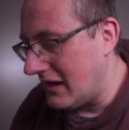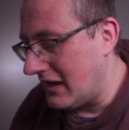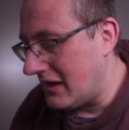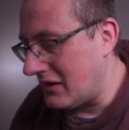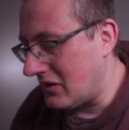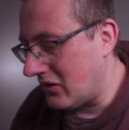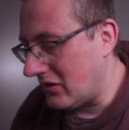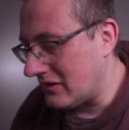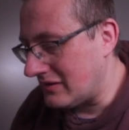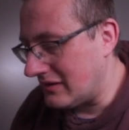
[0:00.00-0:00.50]

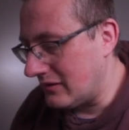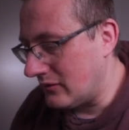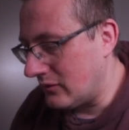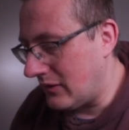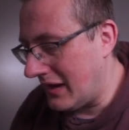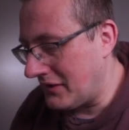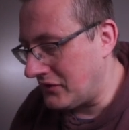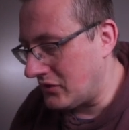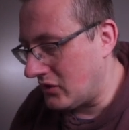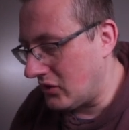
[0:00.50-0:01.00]
A nice
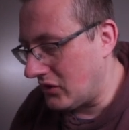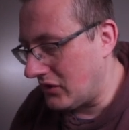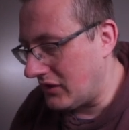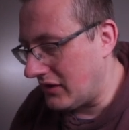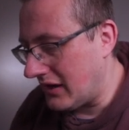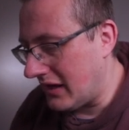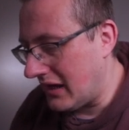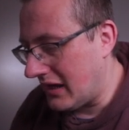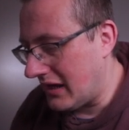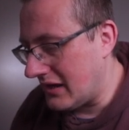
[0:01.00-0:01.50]
little
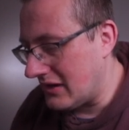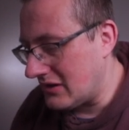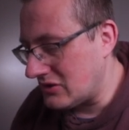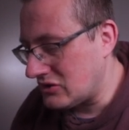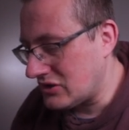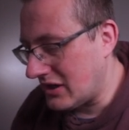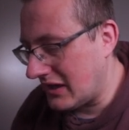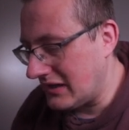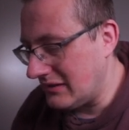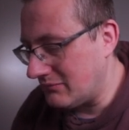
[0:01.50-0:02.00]
add-on uh,
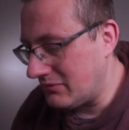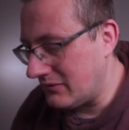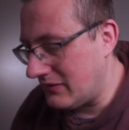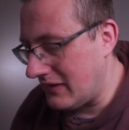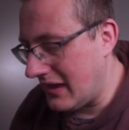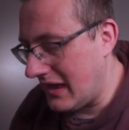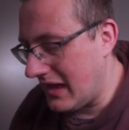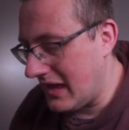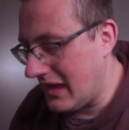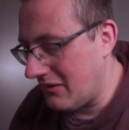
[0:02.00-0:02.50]
shape
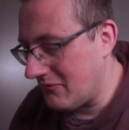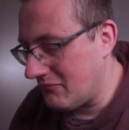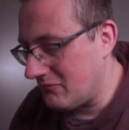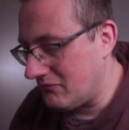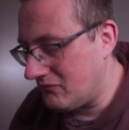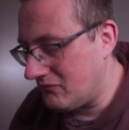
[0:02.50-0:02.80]
there.